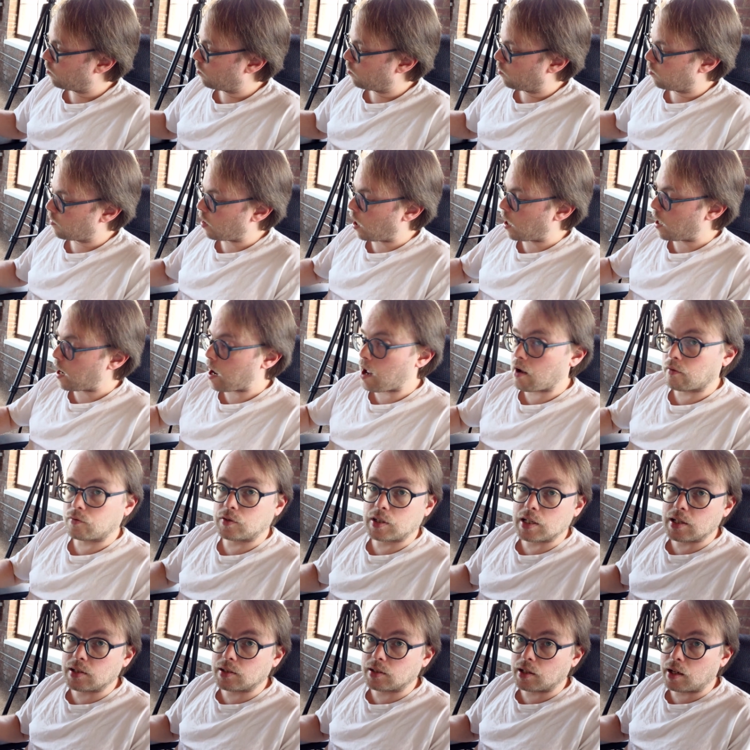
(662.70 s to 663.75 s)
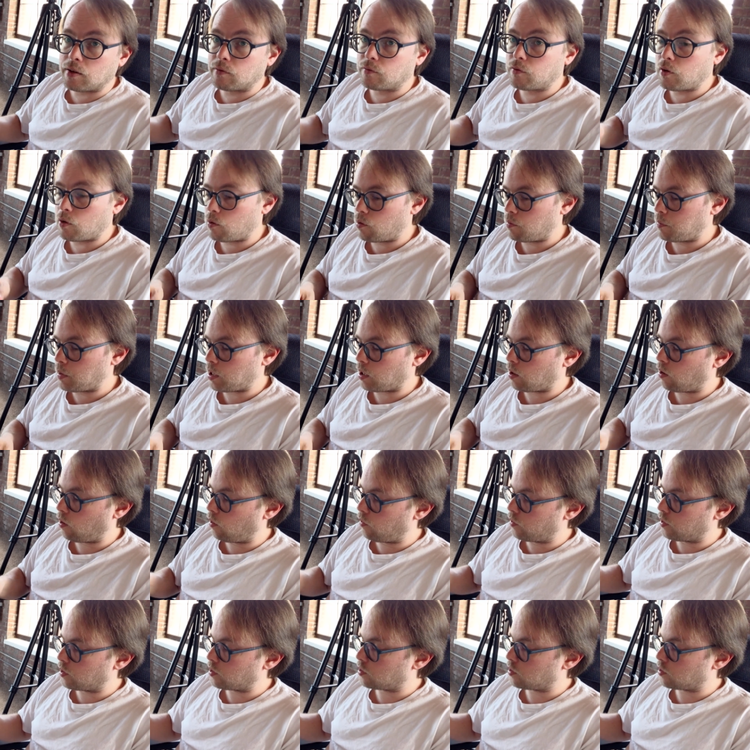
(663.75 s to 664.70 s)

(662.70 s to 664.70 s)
have decent info about all this